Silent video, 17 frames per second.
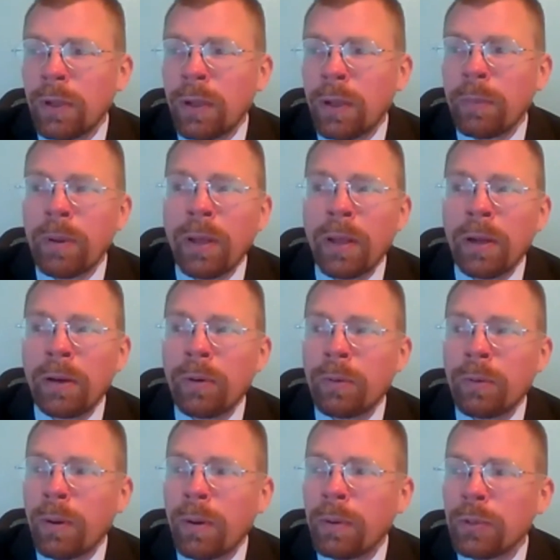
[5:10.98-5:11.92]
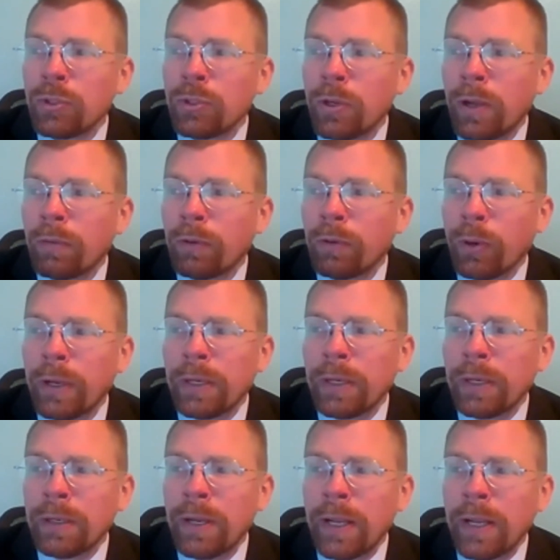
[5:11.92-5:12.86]
I'm not sure I have a
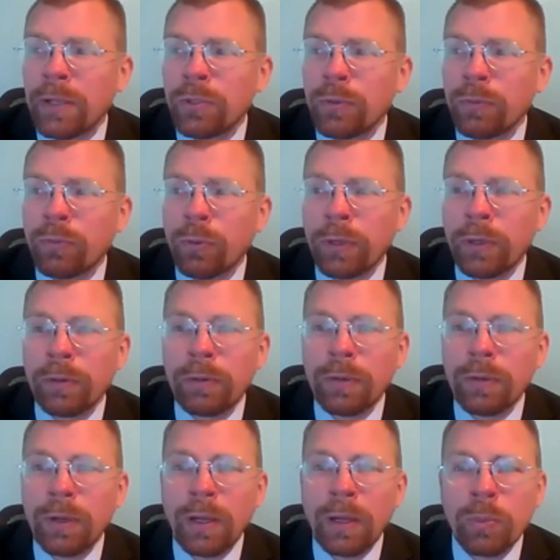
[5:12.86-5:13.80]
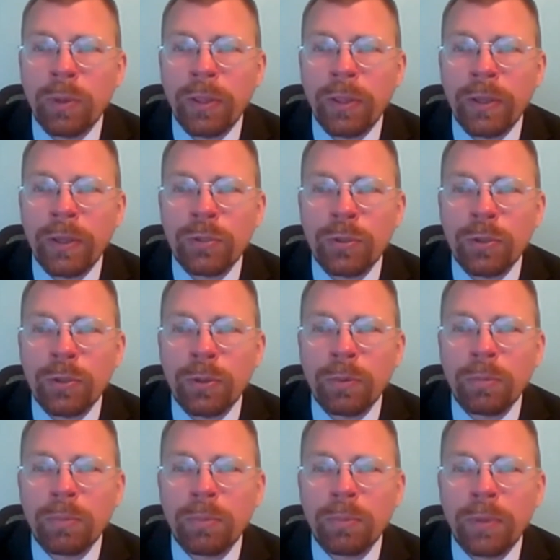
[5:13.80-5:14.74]
great answer for you. So many things
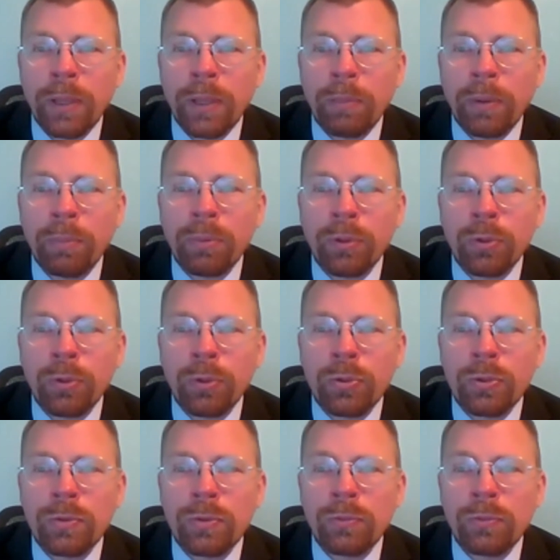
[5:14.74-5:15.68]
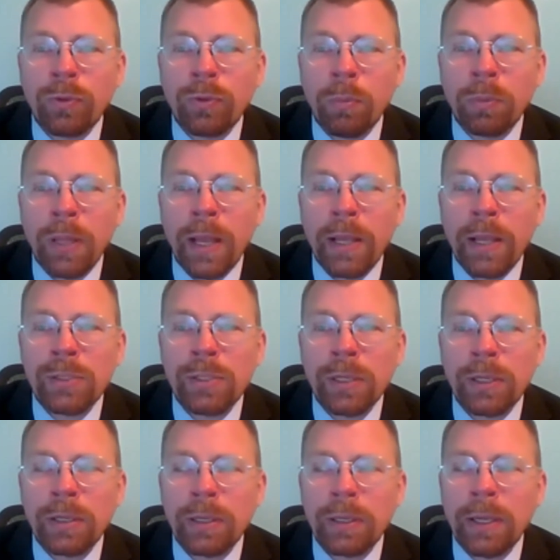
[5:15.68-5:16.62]
can be produced from
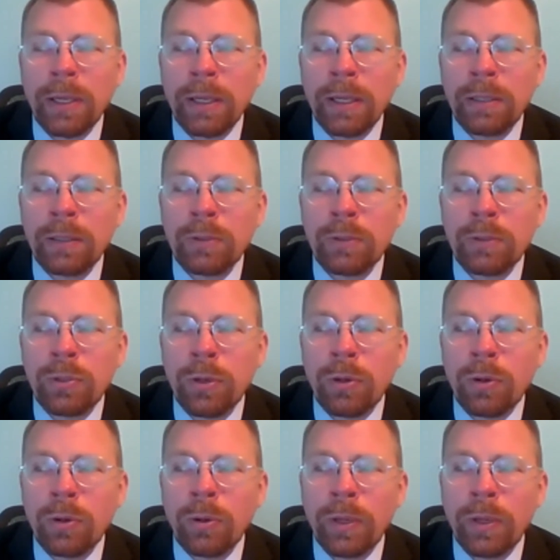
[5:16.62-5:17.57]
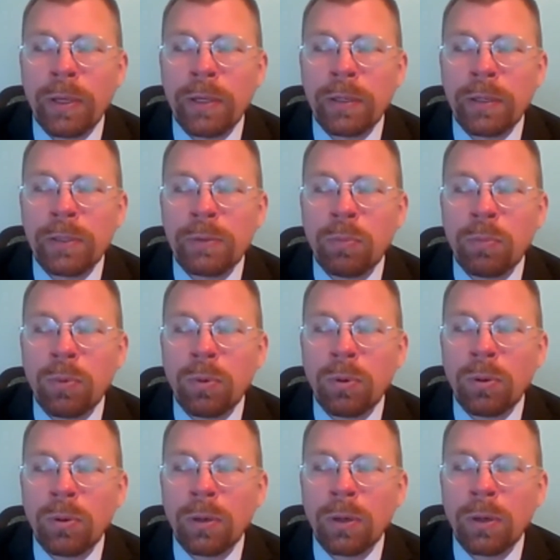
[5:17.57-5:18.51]
plastic. And so it is
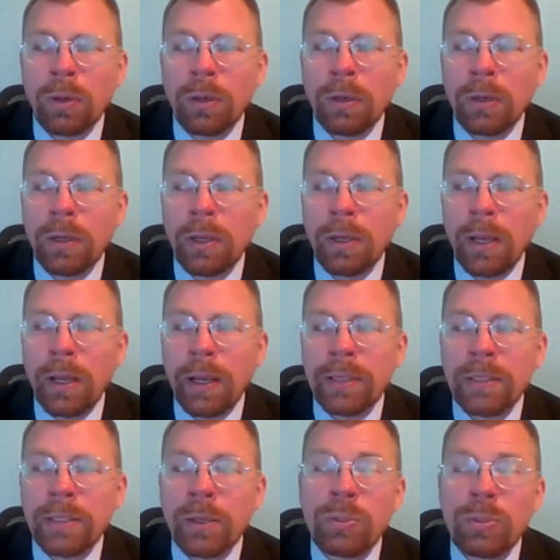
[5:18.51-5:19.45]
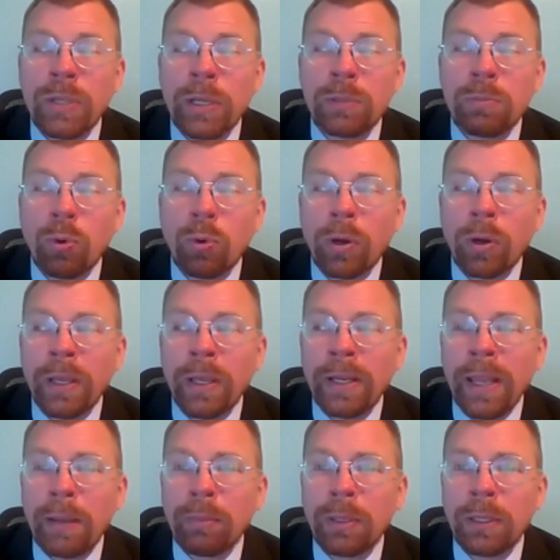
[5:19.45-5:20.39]
more, I guess I would say it's more
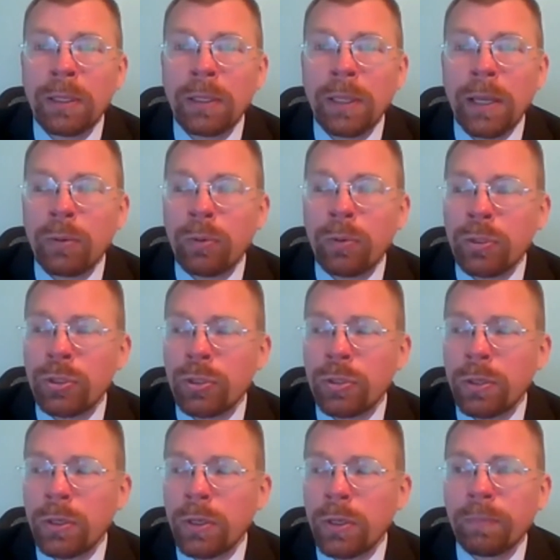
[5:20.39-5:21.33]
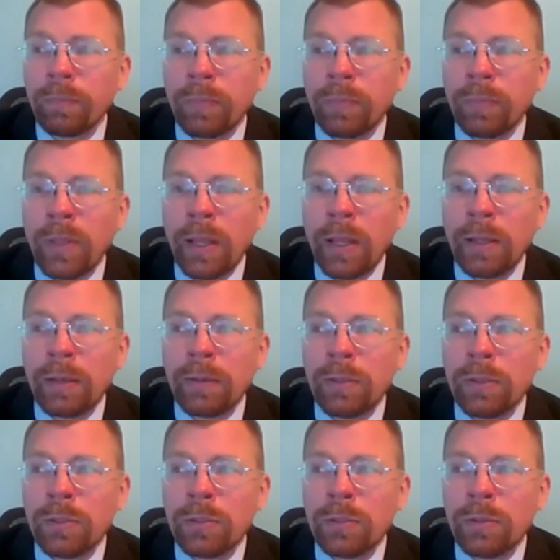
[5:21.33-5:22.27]
enabling language that
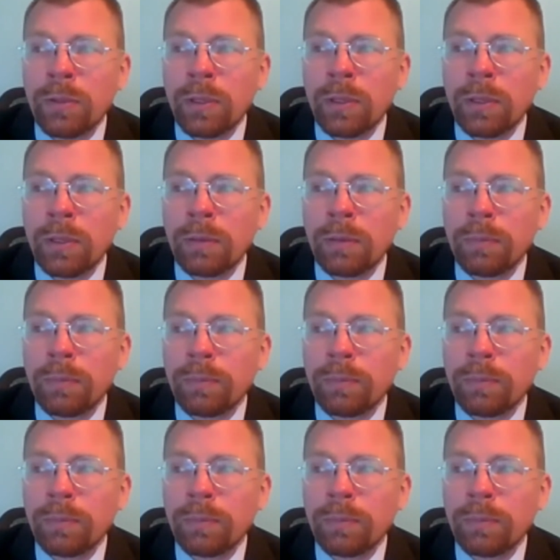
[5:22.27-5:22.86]
the